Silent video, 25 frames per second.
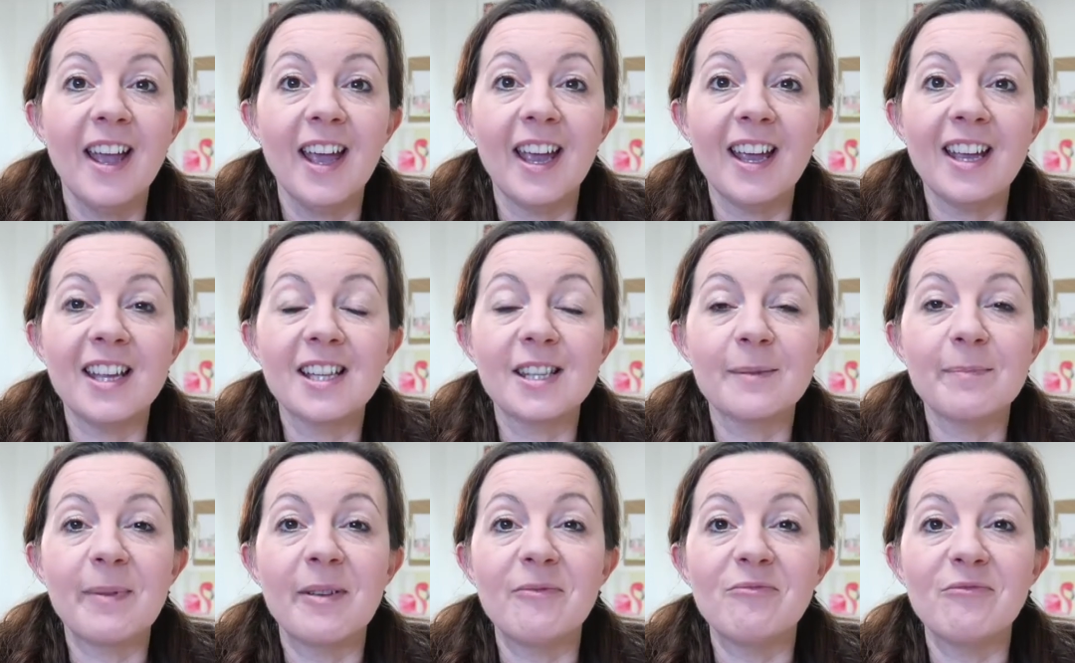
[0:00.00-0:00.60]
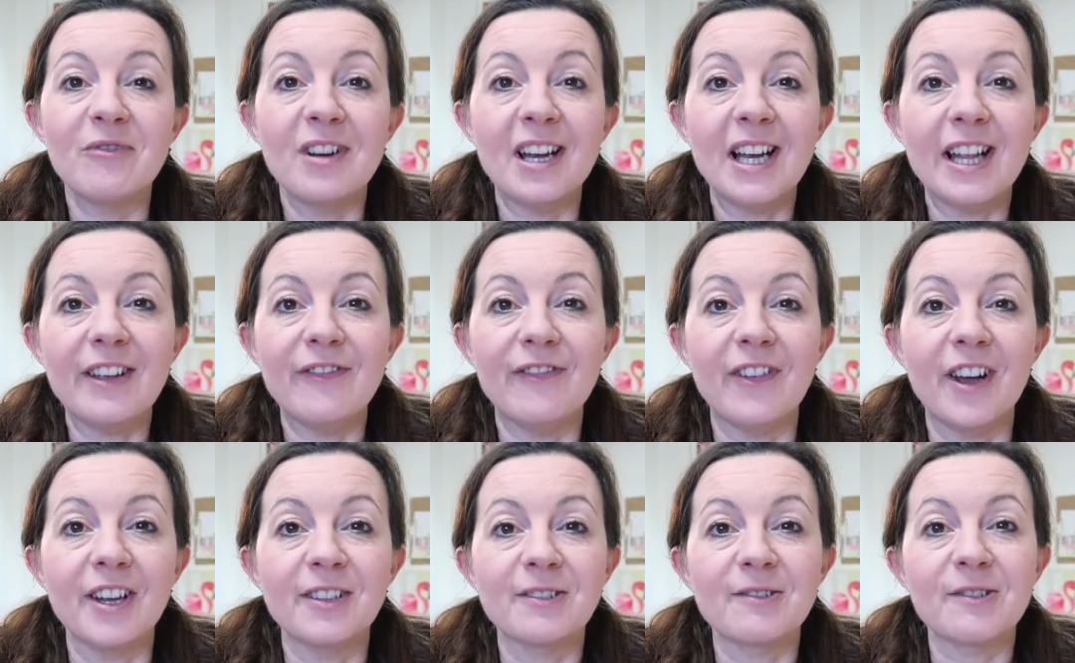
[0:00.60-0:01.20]
It's been really
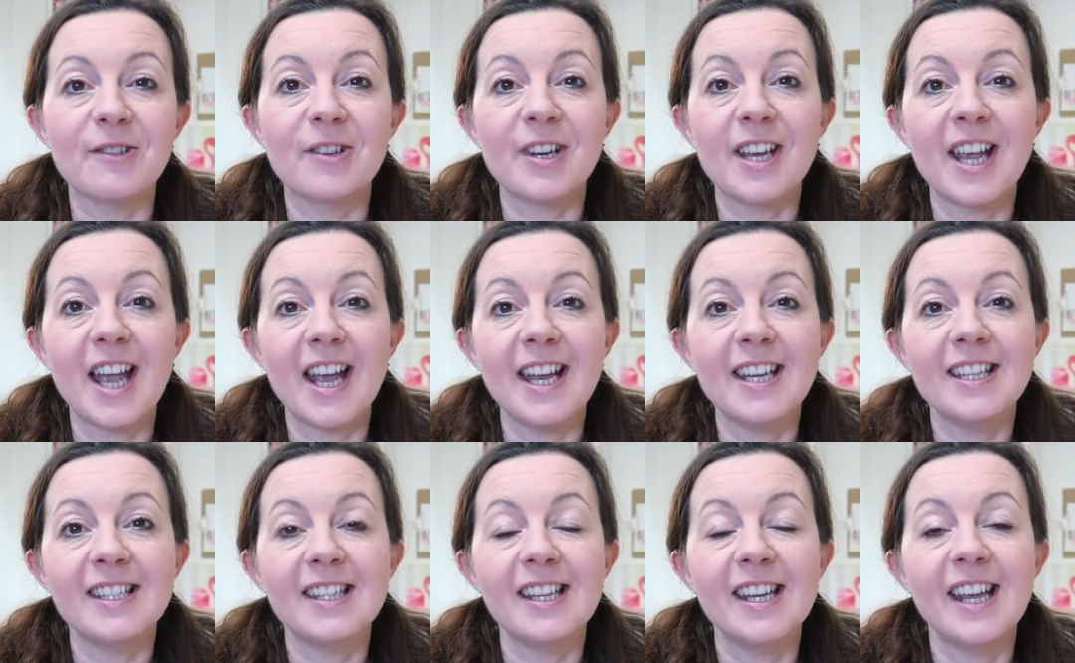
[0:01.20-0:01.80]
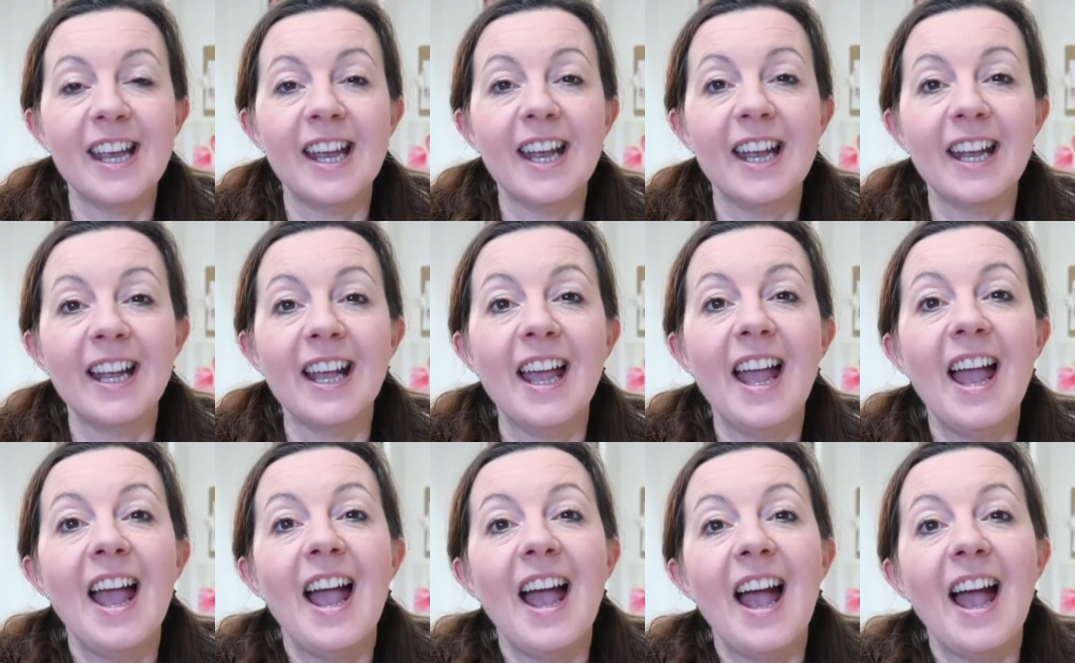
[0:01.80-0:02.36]
fun creating